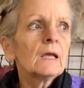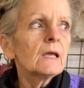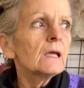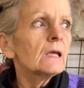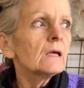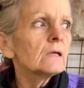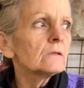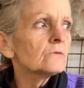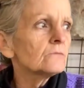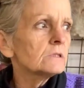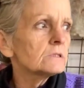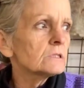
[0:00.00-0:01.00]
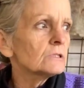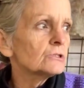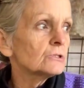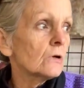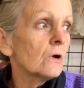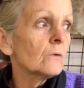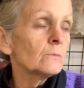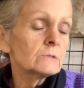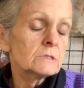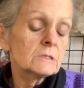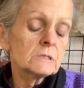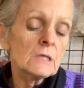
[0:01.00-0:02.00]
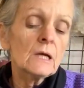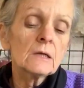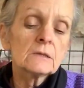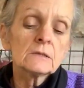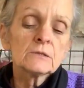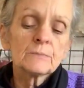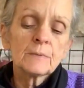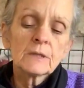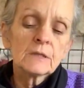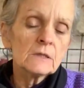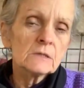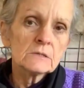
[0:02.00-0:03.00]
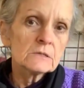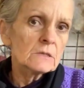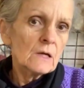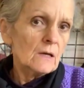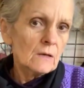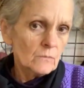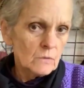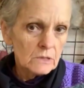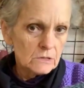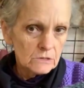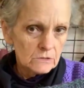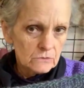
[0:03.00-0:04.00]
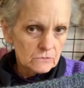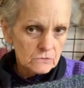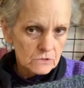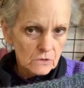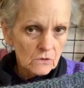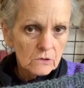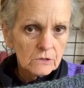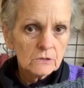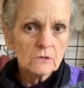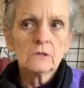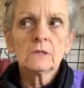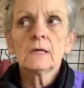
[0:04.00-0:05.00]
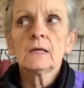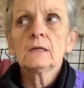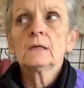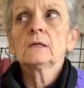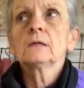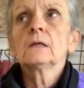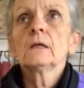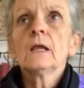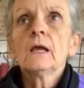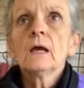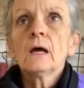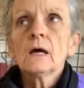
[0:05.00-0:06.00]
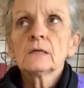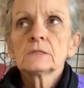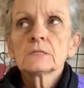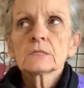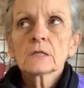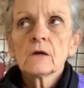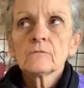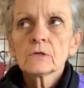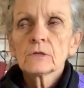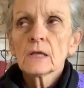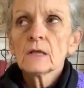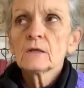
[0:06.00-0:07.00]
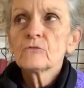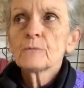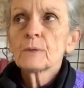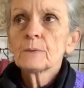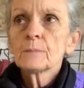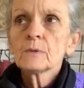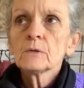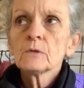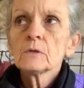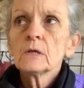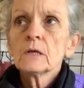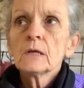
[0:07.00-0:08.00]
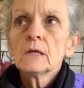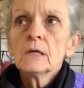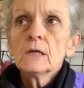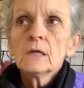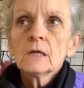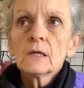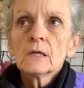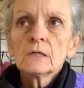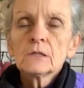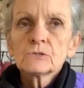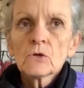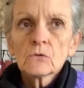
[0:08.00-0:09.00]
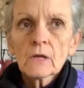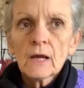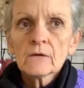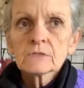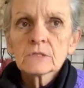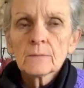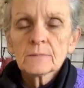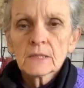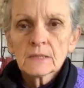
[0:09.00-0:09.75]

And the reason this shawl was designed is because I wanted to use the art yarn, and I discovered that if people don't have something